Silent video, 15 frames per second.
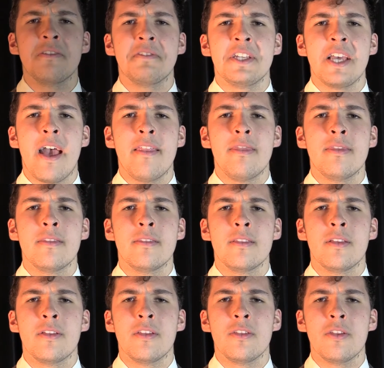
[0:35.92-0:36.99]
of 10,
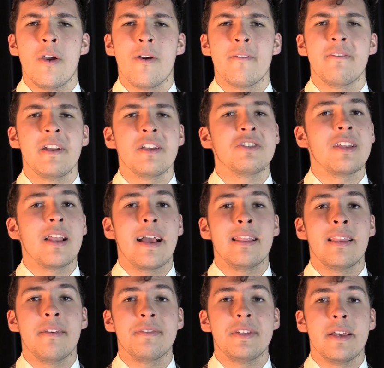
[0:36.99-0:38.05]
the orphanage that I
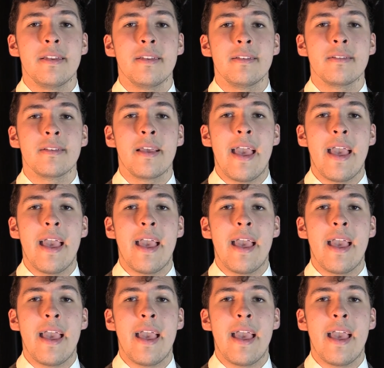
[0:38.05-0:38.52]
lived in